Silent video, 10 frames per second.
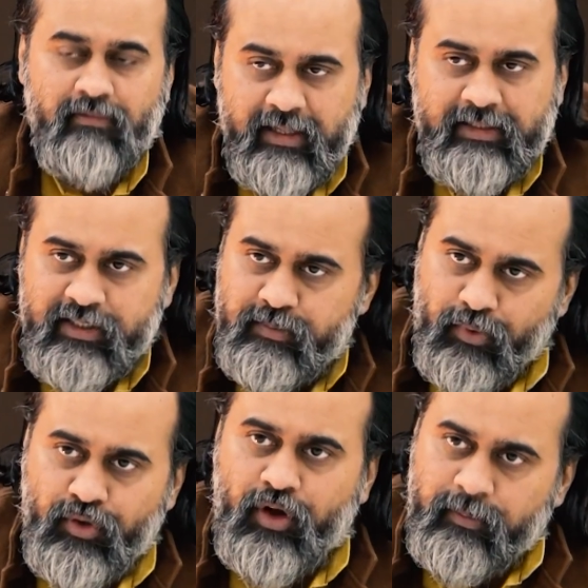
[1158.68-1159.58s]
Wealth is
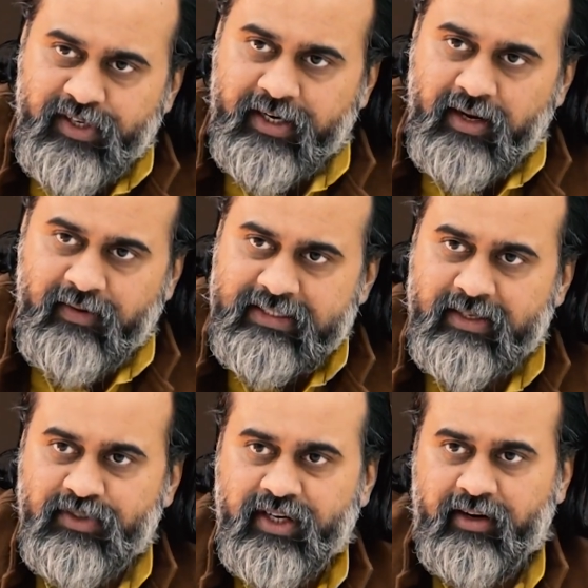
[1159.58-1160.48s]
both objective and
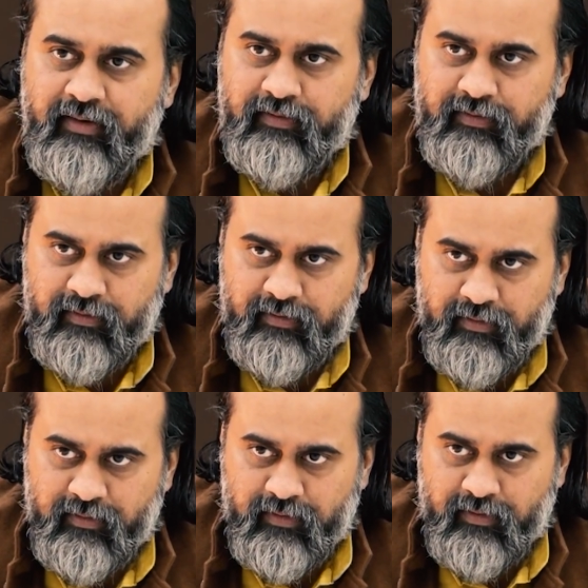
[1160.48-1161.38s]
subjective.
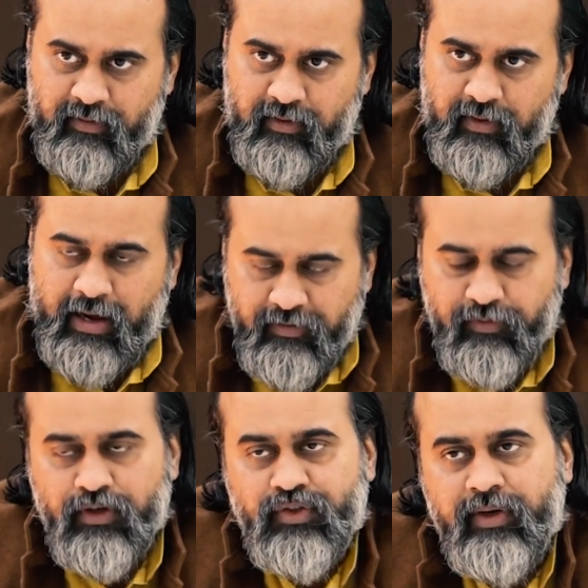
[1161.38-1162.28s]

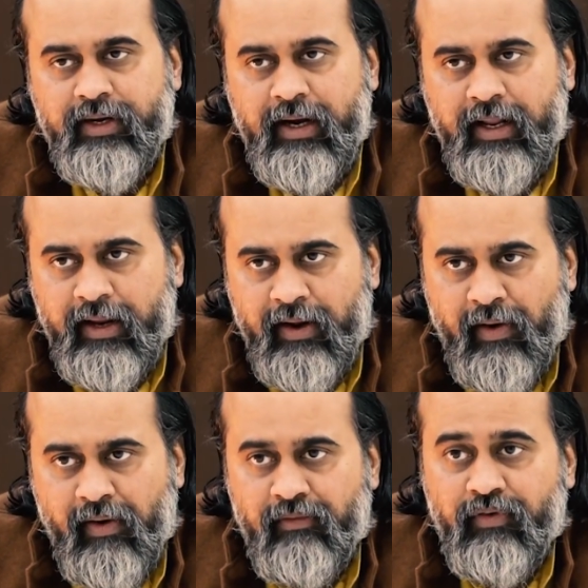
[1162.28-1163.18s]
Unfortunately,
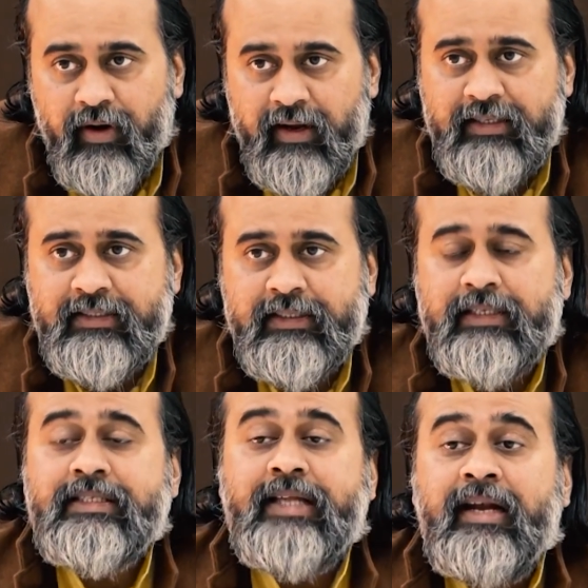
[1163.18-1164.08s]
for us,
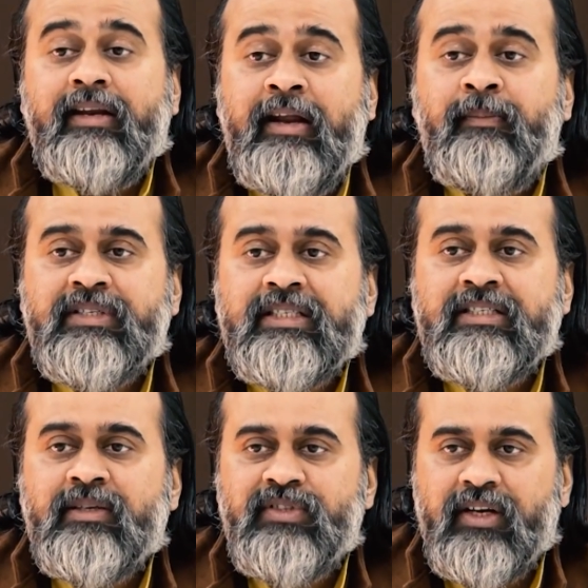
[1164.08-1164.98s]
it is
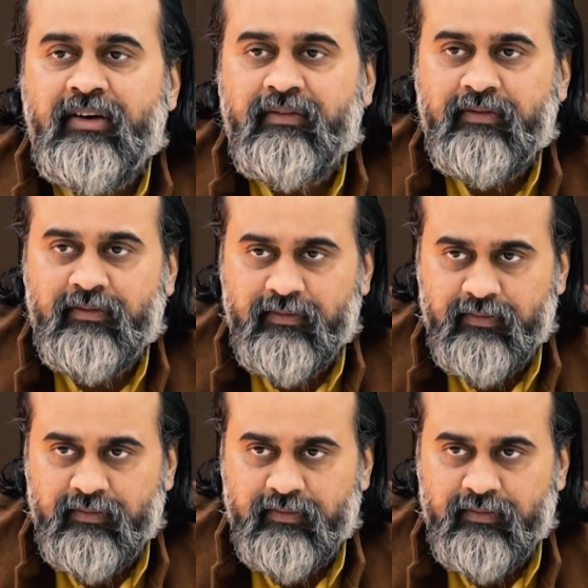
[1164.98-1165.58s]
99% subjective.